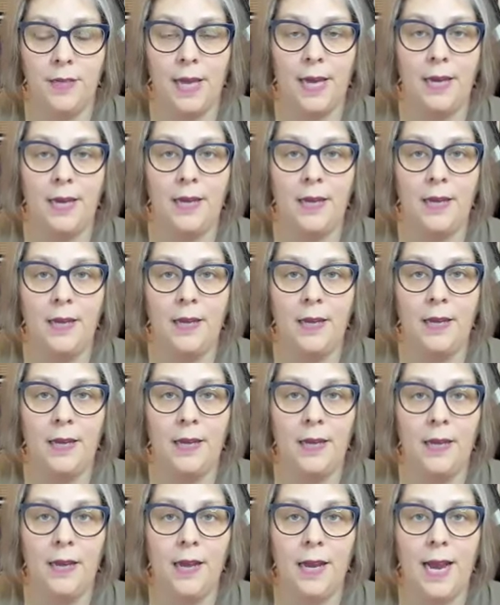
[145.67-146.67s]
Okay.
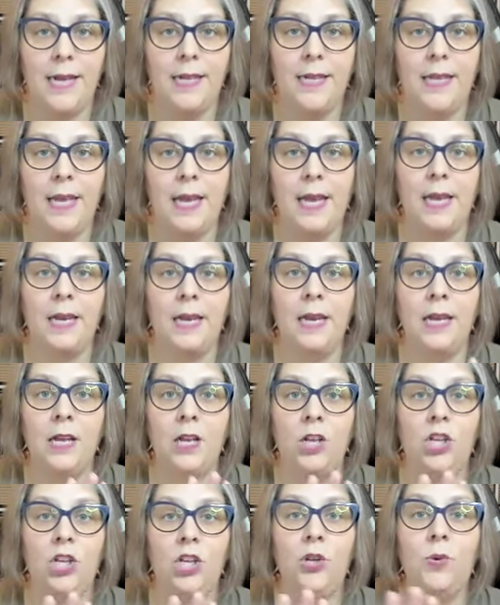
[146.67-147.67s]
And
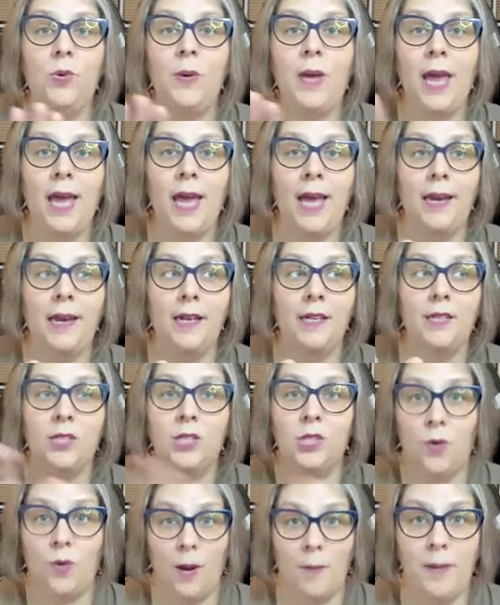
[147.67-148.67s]
then you can
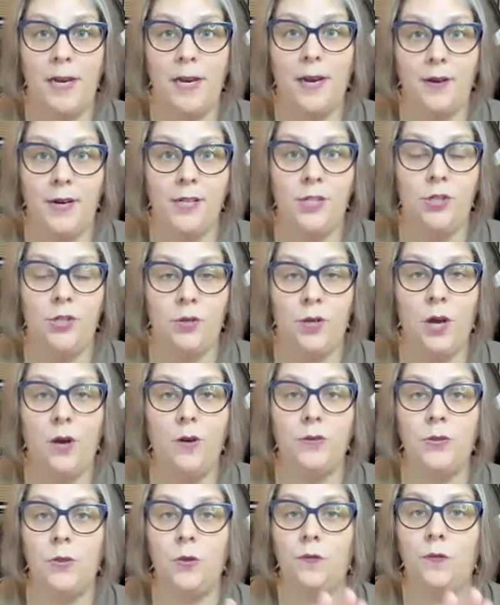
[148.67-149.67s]
scrub it out as you
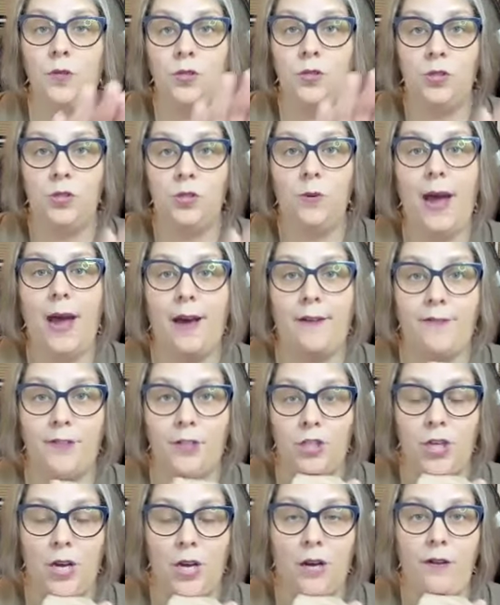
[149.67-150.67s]
go. So if you do half
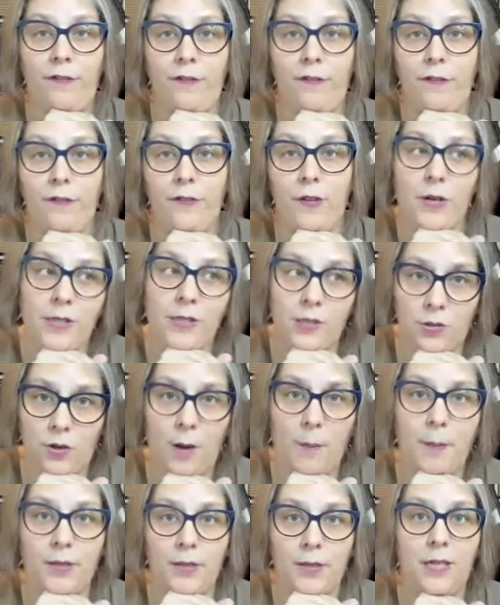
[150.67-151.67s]
a shelf, you can
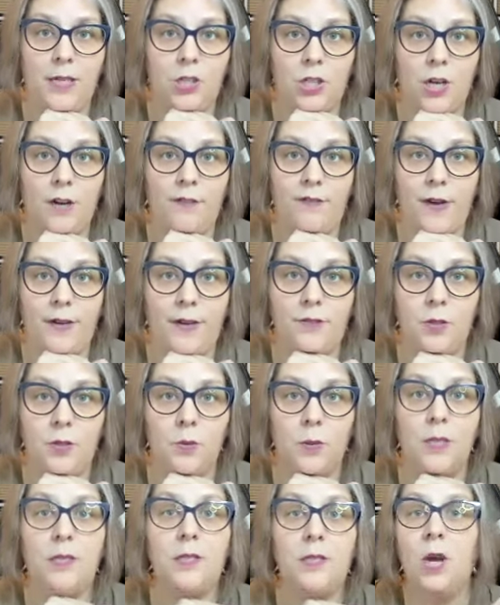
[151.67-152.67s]
scrub out that shelf
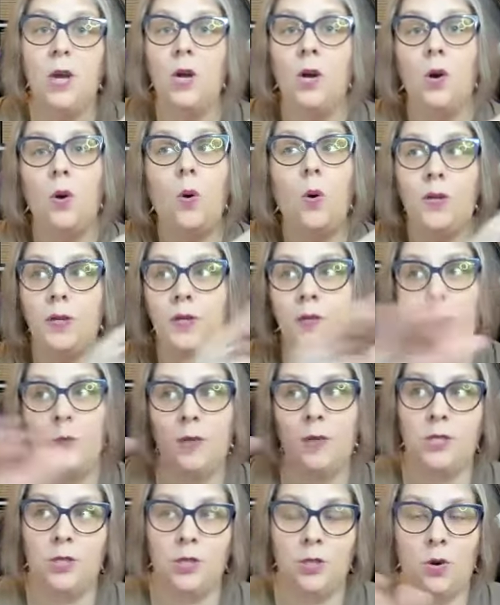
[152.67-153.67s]
afterwards, or you can
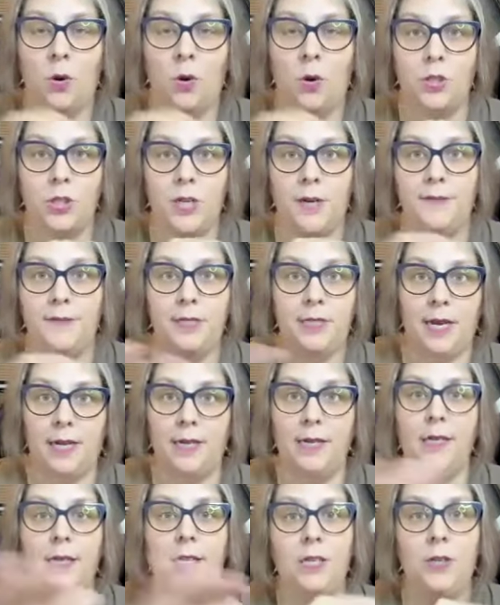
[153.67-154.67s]
wait till the whole shelf is
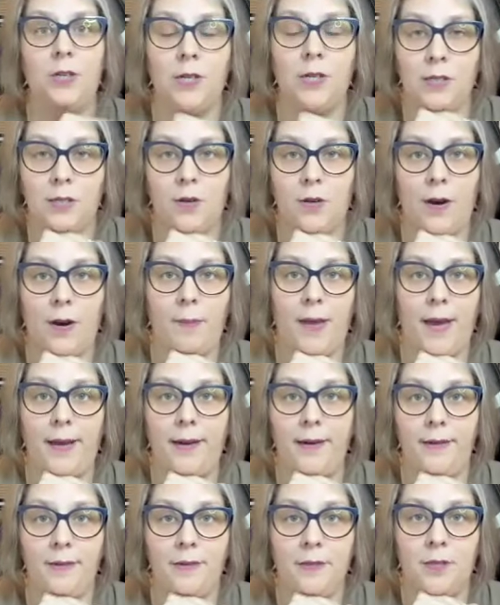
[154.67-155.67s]
done and then you can scrub
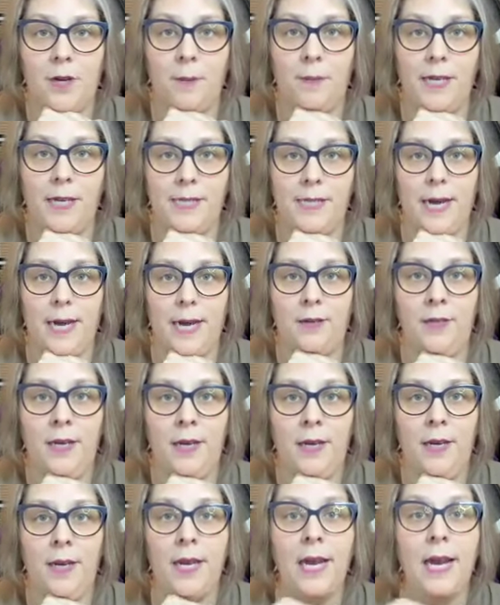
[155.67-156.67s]
that down.
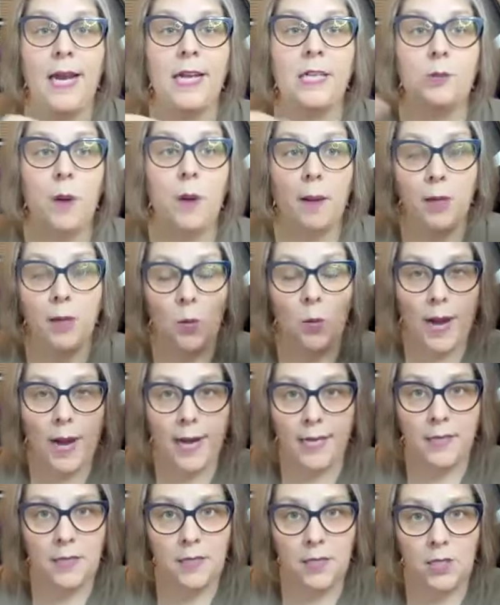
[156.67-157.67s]
It's probably
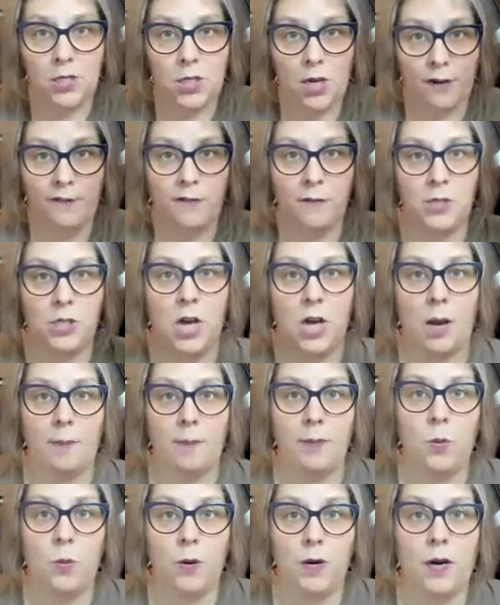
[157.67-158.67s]
wise to start from the
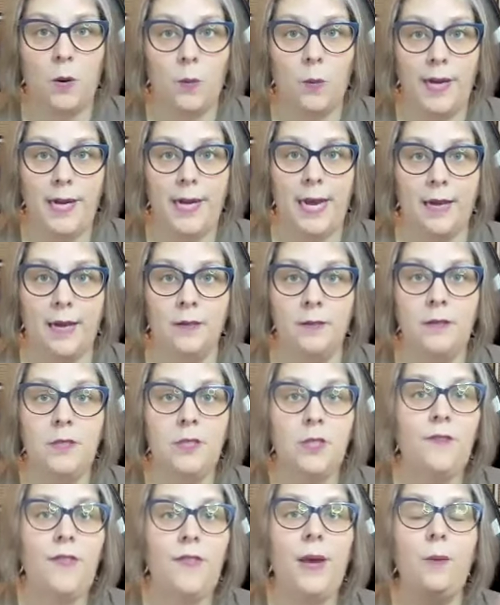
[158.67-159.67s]
top and work our way down.
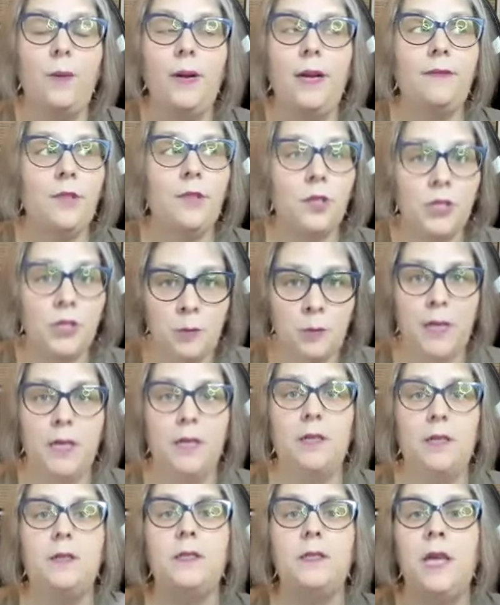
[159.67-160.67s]
So if there's
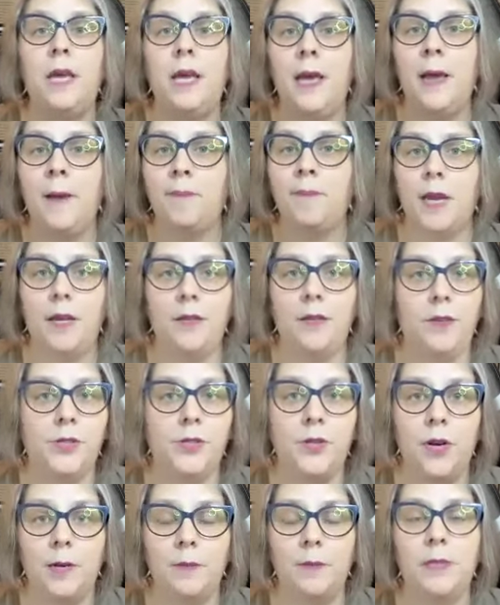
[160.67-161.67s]
spills and
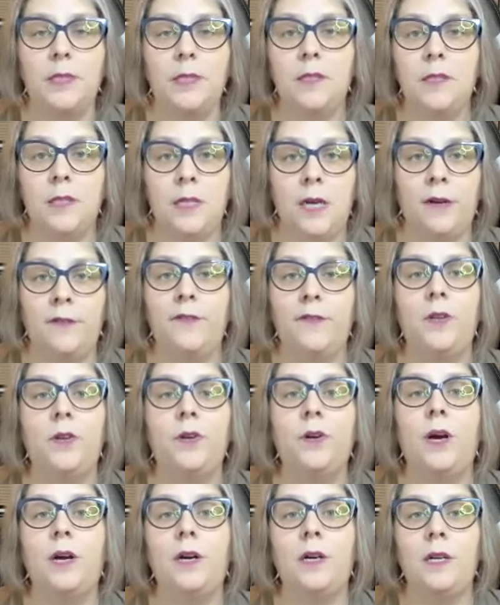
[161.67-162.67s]
there's crumbs and stuff,
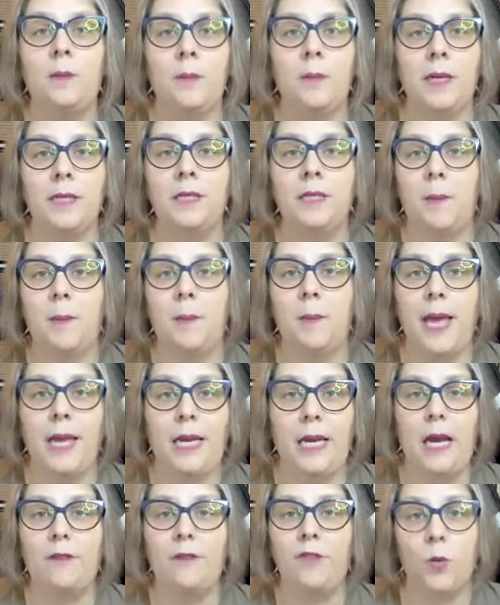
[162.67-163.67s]
you're not going to mess up
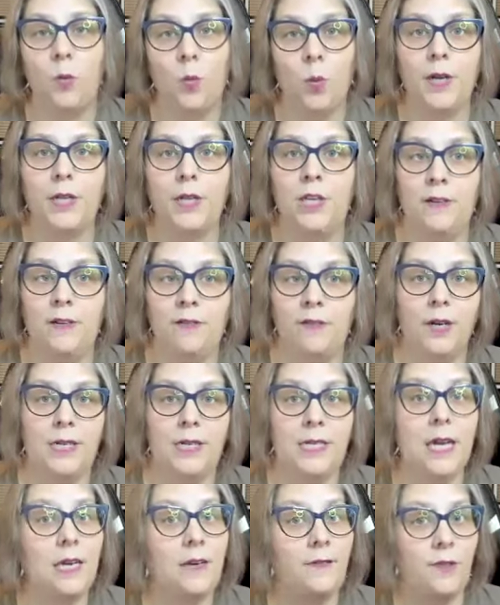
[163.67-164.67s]
any of the work that you've
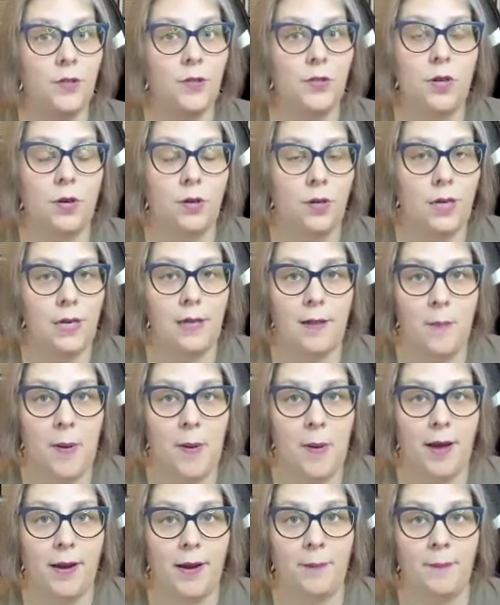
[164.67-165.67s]
already done if you started at the
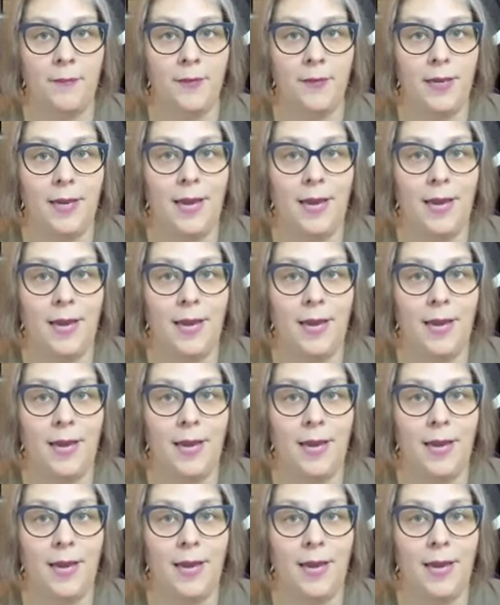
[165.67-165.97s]
bottom.